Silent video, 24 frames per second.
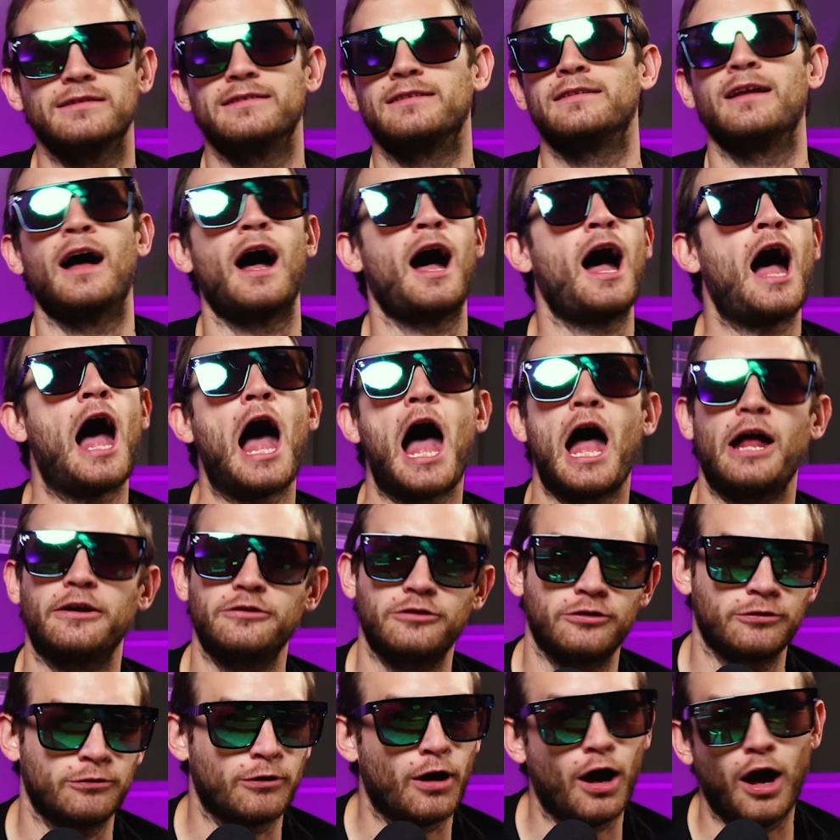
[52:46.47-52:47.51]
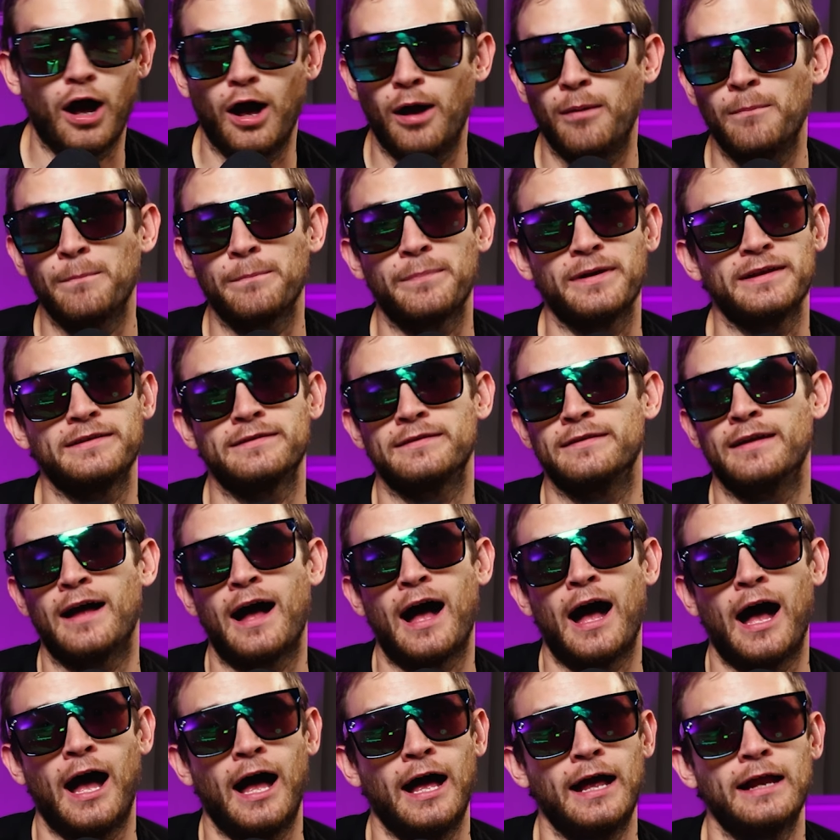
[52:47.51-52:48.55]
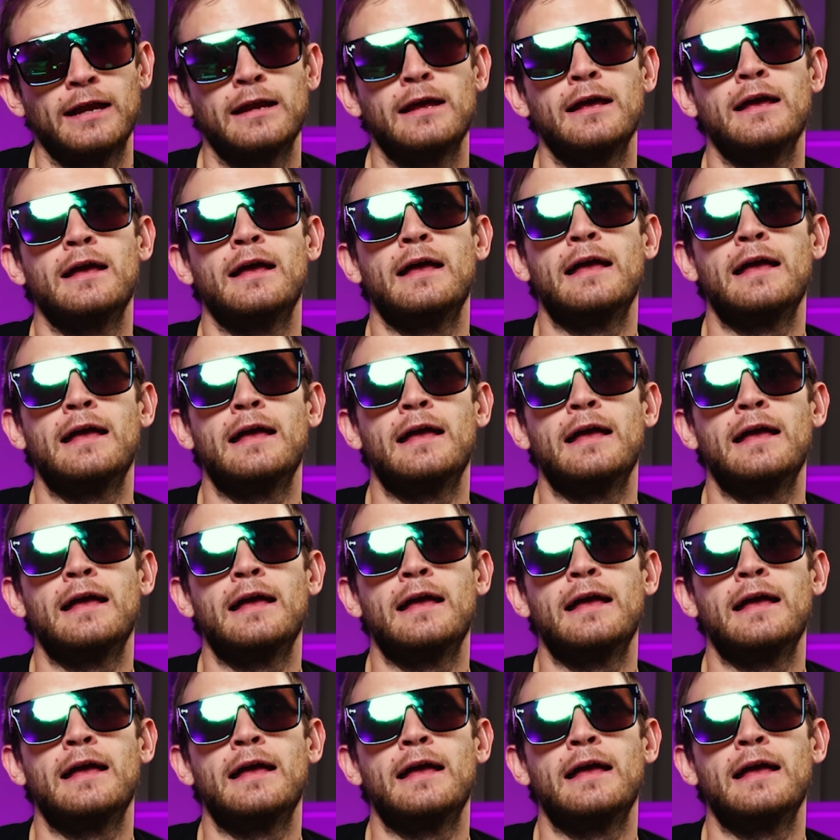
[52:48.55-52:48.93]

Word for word: it's not Trump, it's not